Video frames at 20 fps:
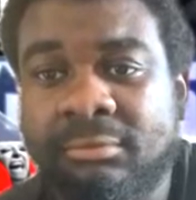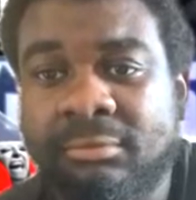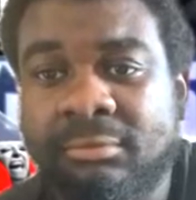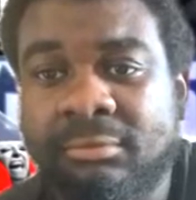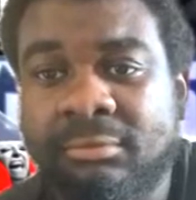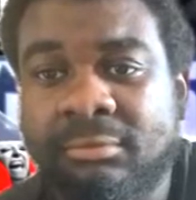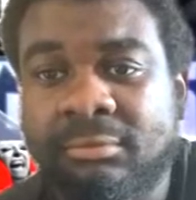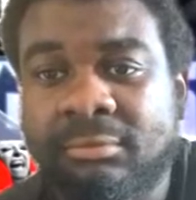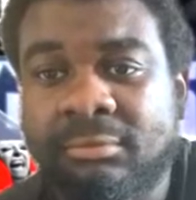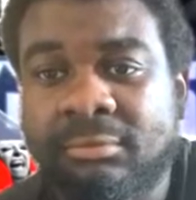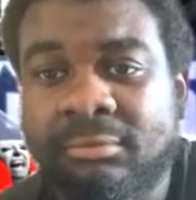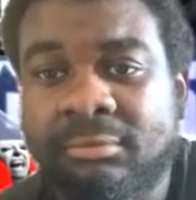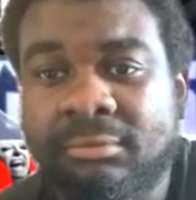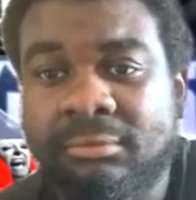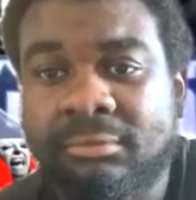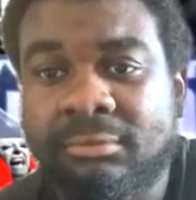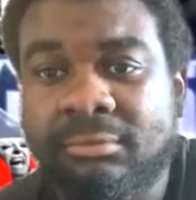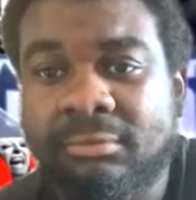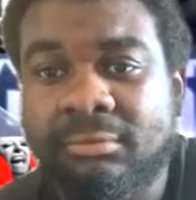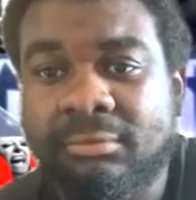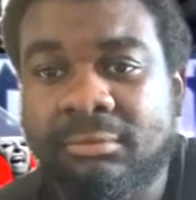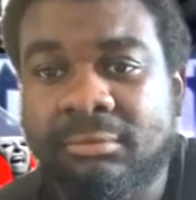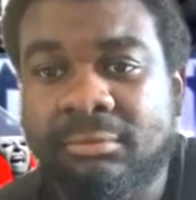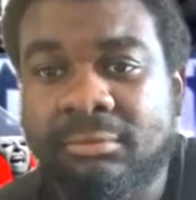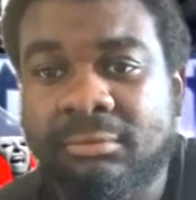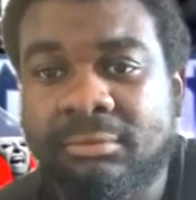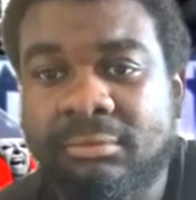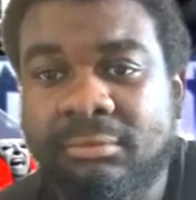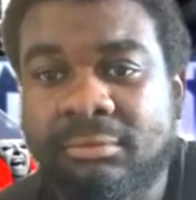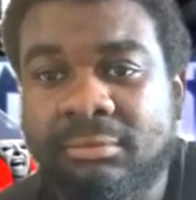
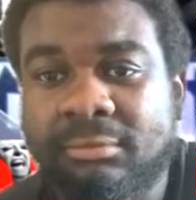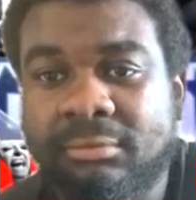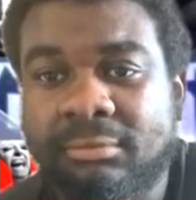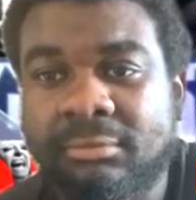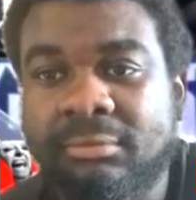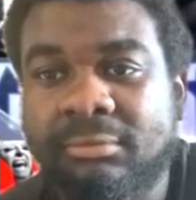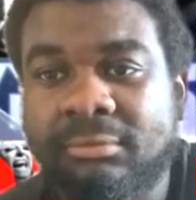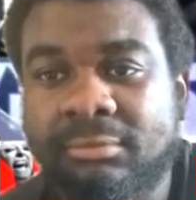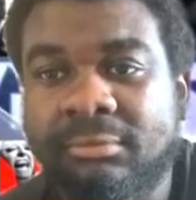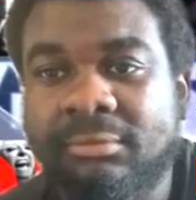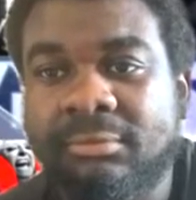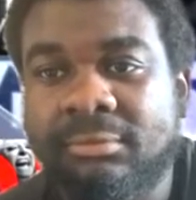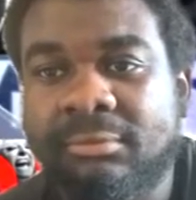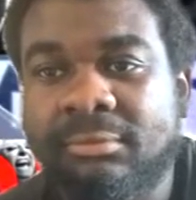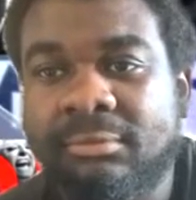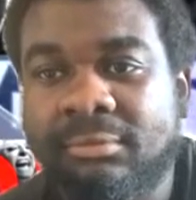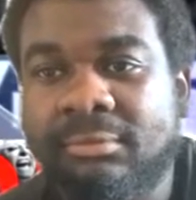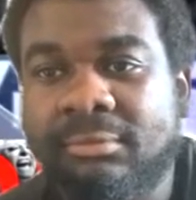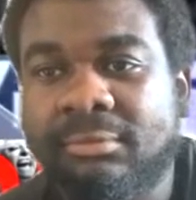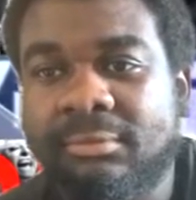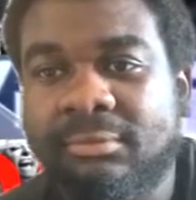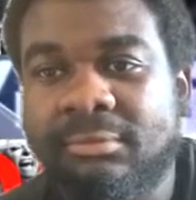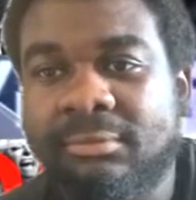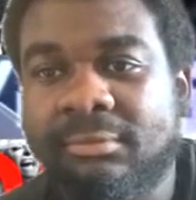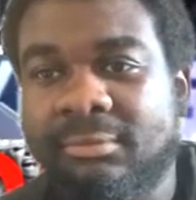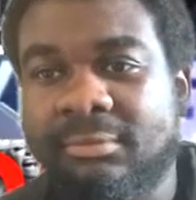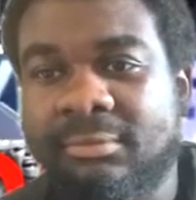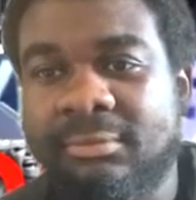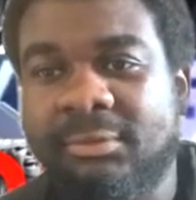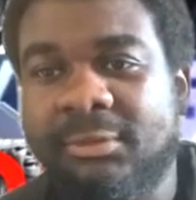
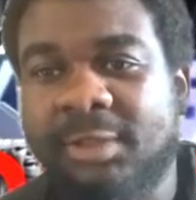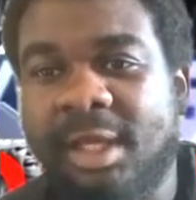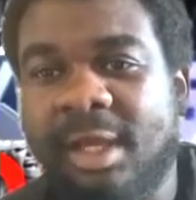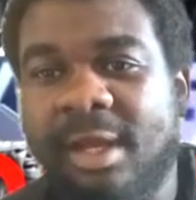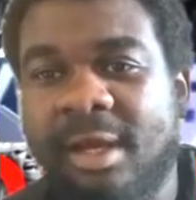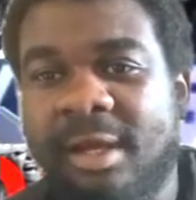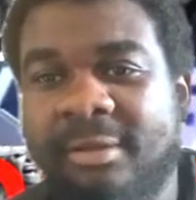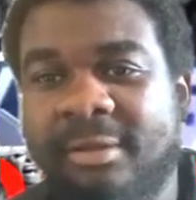(not speaking)